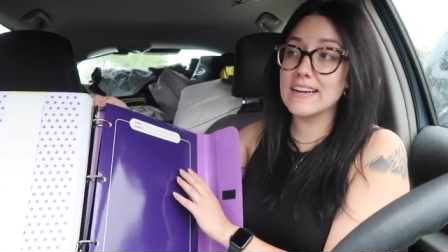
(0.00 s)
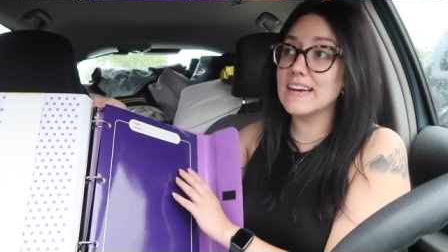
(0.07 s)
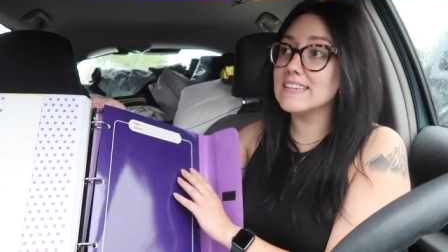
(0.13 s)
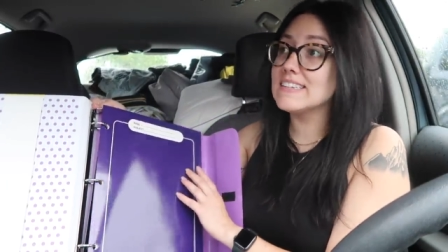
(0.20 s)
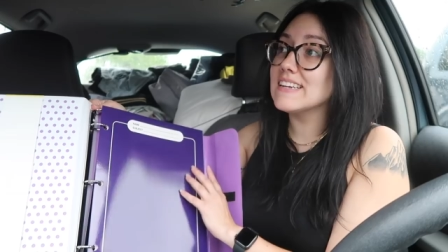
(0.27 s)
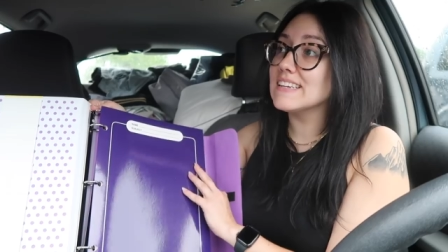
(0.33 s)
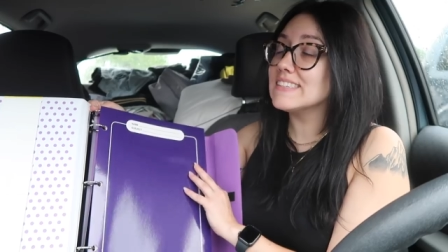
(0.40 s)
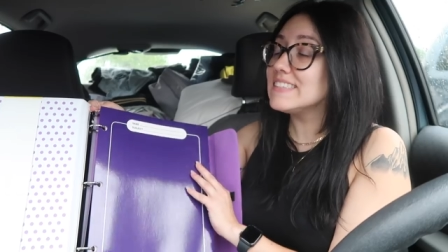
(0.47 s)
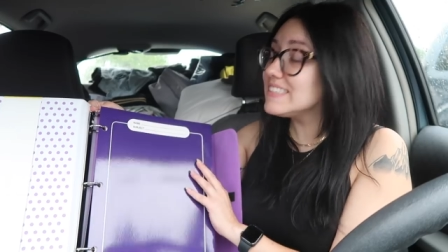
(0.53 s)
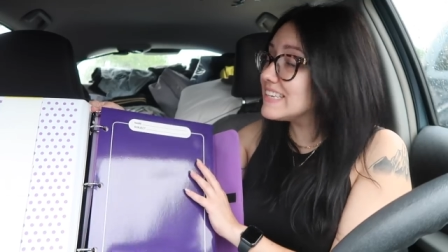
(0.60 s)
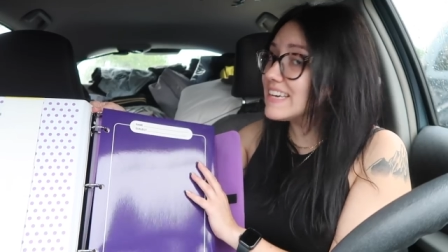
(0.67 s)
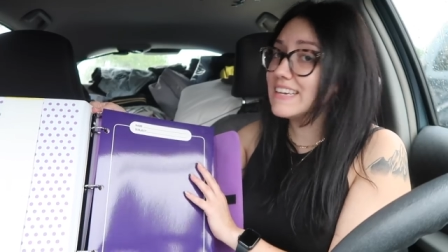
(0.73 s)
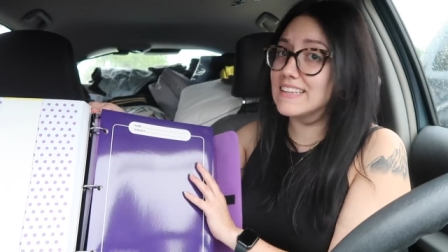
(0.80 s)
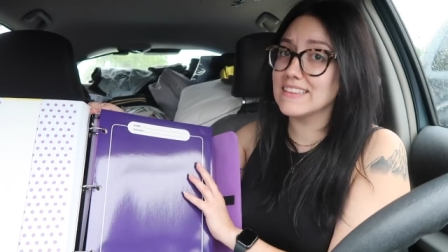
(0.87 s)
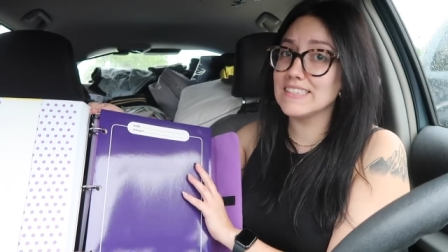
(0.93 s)
and I did not
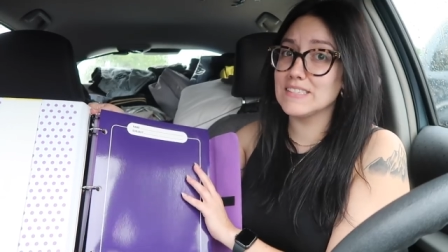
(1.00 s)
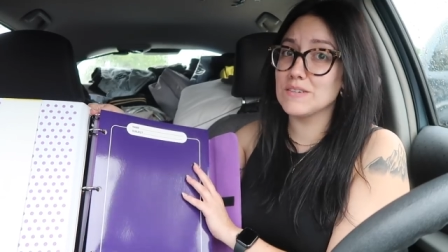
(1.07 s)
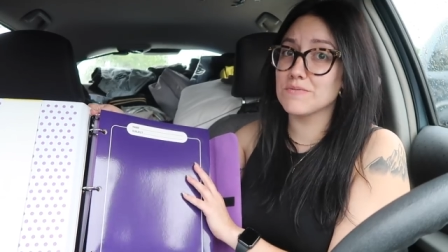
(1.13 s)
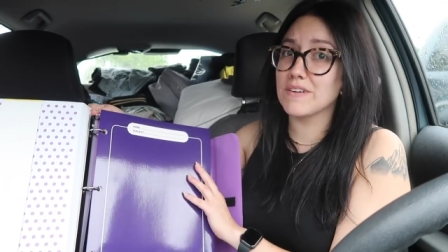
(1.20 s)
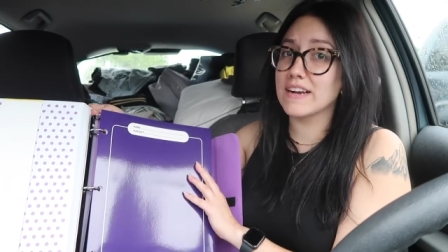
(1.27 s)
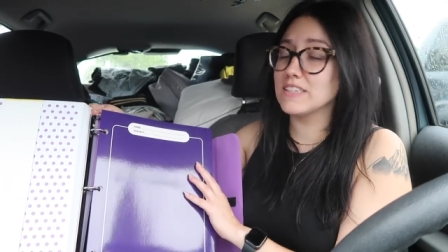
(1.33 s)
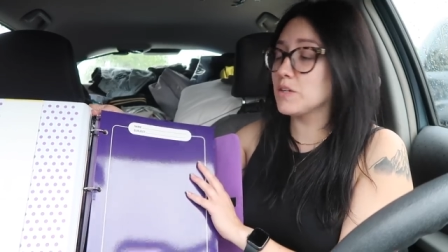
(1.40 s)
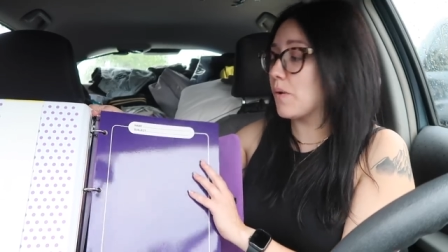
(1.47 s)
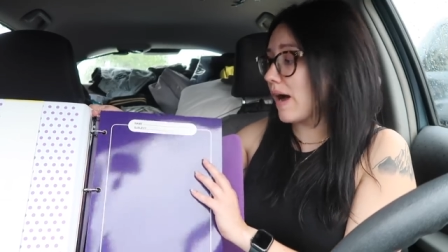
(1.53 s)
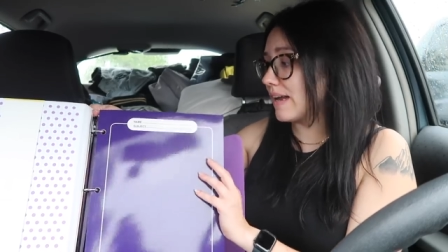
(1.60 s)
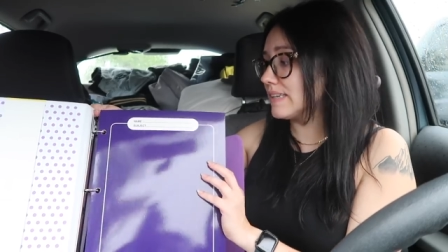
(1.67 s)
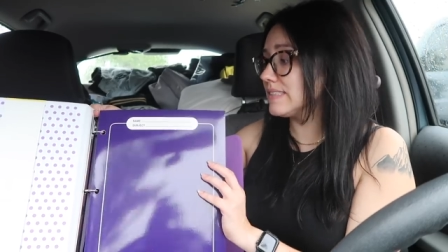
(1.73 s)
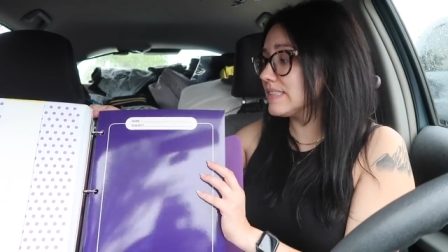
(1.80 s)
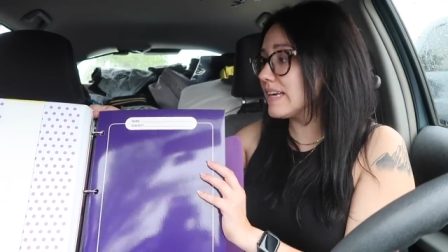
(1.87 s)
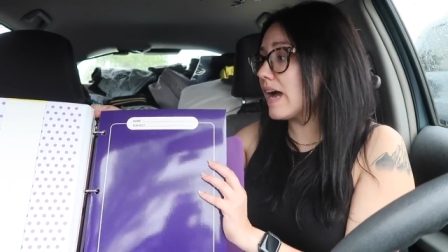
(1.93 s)
see any Lisa Frank, so
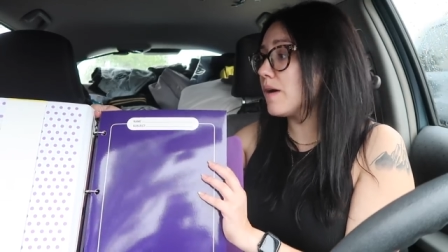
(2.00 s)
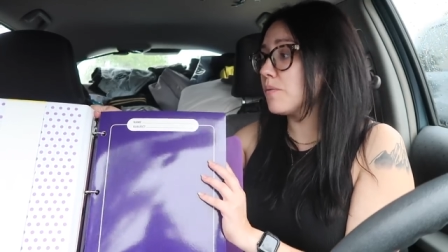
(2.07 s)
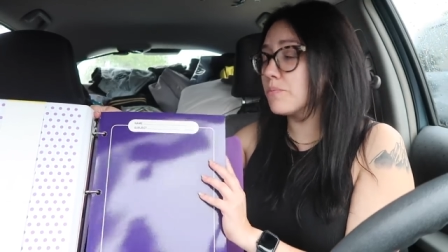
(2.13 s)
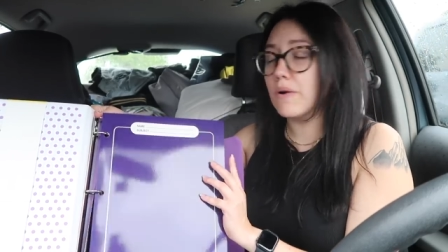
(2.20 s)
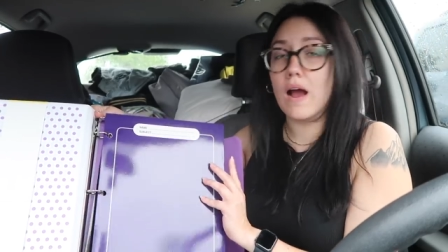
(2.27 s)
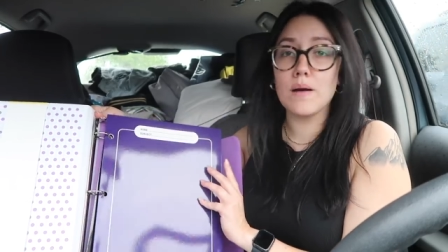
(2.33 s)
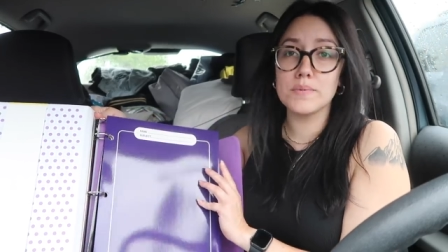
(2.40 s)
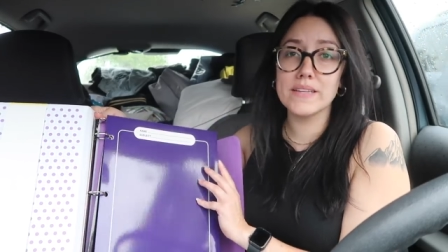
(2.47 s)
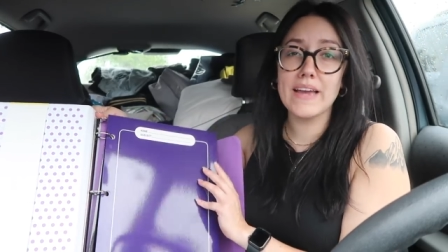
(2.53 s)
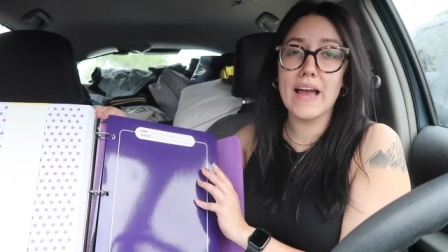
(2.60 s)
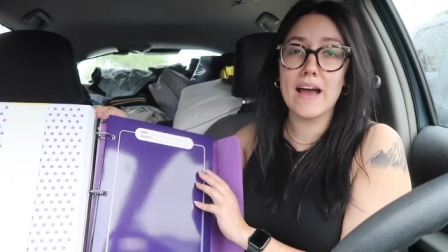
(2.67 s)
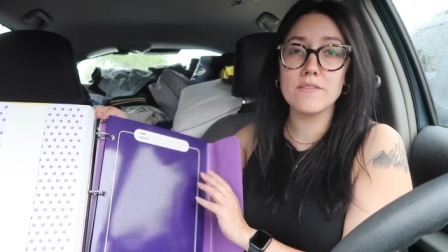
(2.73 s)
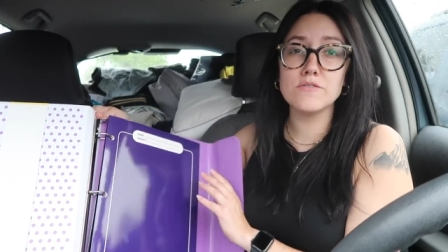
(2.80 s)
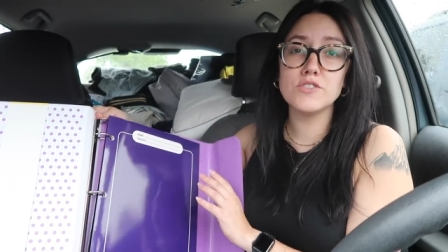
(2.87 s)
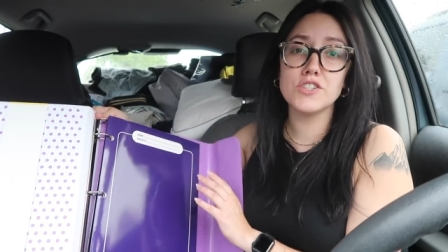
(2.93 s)
honestly, I'll probably
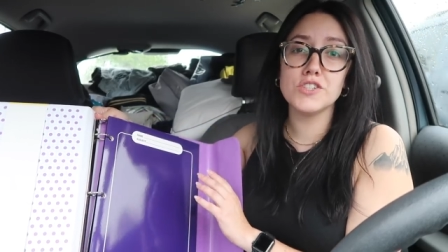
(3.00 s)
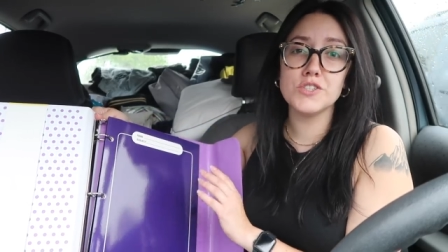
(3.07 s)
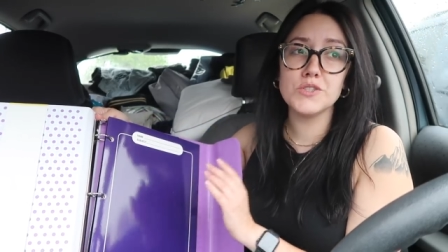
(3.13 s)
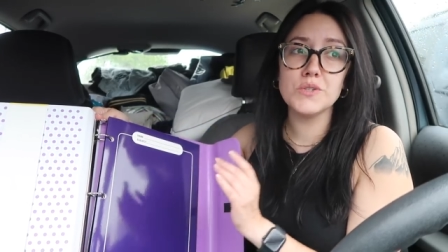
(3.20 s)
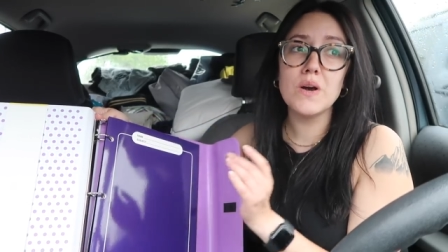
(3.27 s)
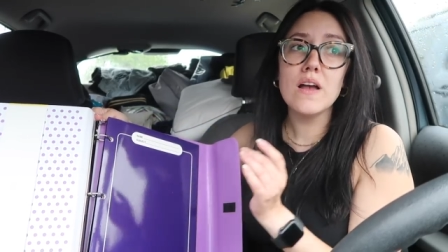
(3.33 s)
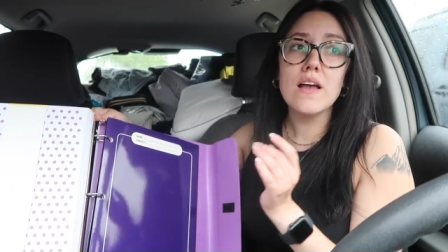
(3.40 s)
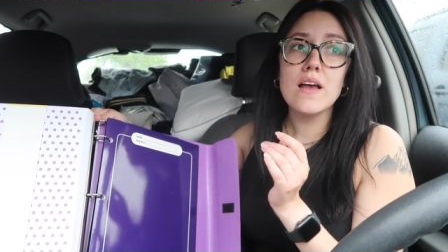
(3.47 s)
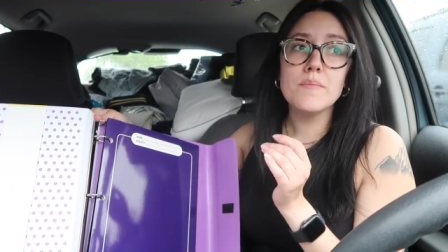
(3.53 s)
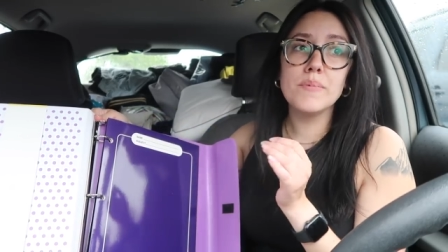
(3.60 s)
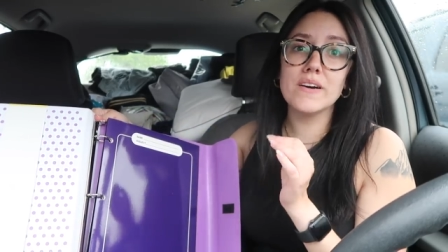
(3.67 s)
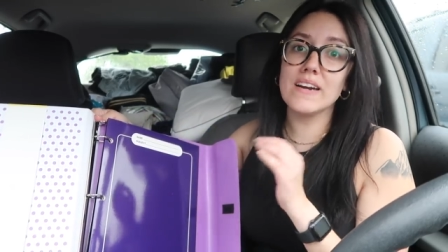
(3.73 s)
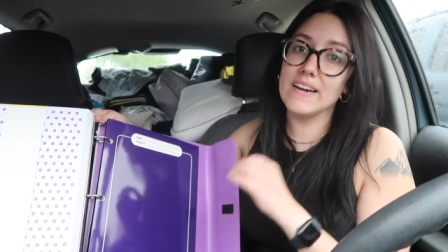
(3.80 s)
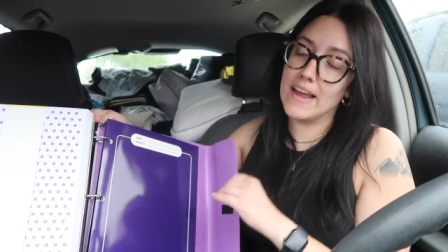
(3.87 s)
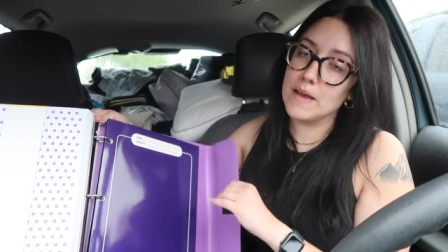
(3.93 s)
have to
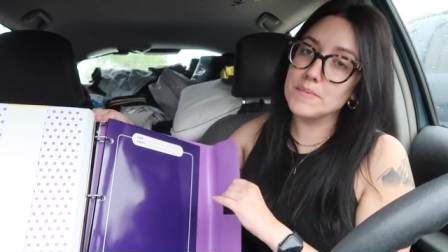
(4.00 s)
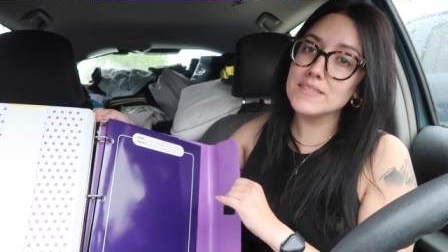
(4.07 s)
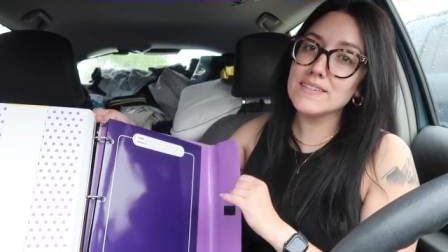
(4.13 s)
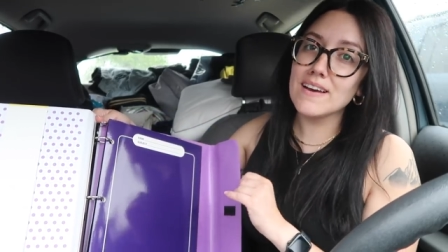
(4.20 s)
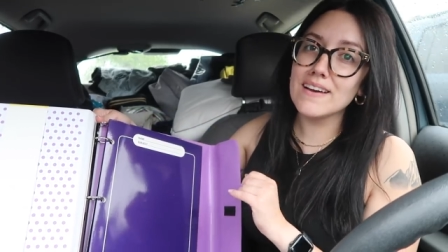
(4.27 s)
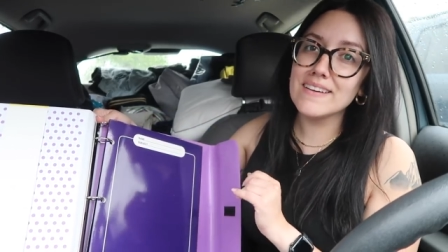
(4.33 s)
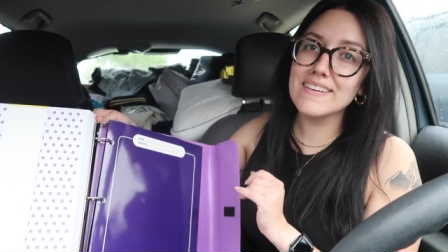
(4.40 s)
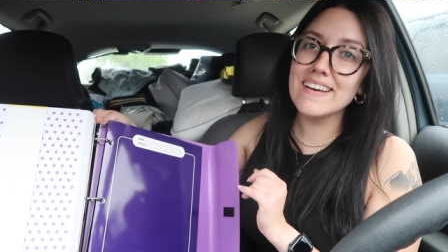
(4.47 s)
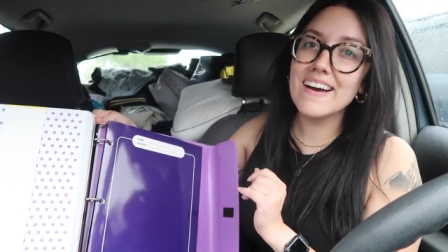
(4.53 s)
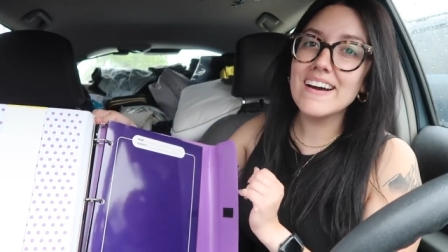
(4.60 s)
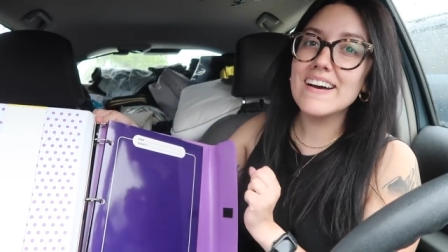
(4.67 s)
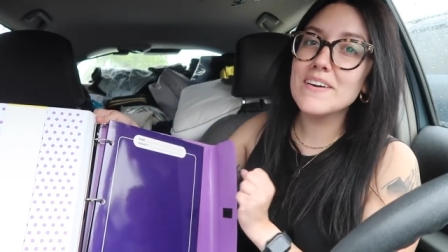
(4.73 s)
put an Amazon